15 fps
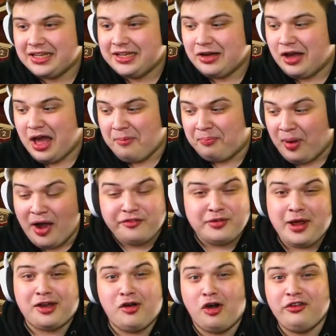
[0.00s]
apart from
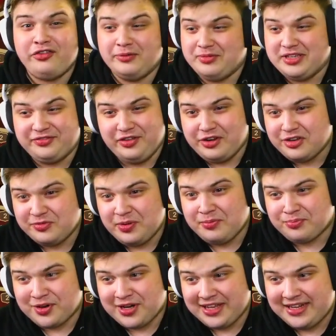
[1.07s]
that coin flip, this video has been
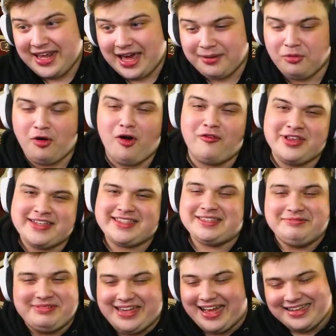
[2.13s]
pretty dead. But obviously
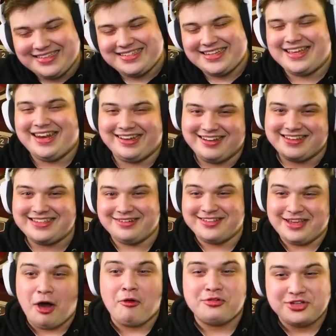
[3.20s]
we can't say that because it was a
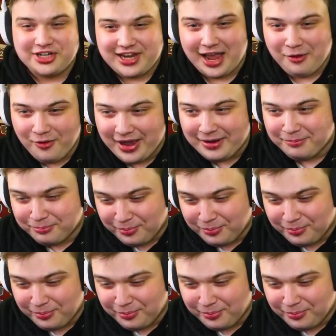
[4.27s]
one hundred K win.